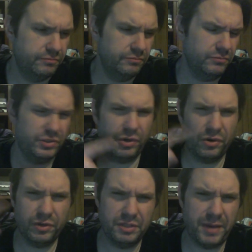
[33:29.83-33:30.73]

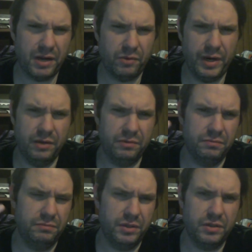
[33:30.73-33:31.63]
Circle this back around.
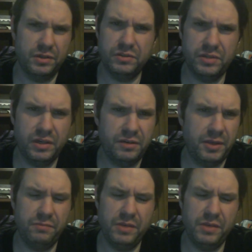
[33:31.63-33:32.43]
It doesn't seem to be,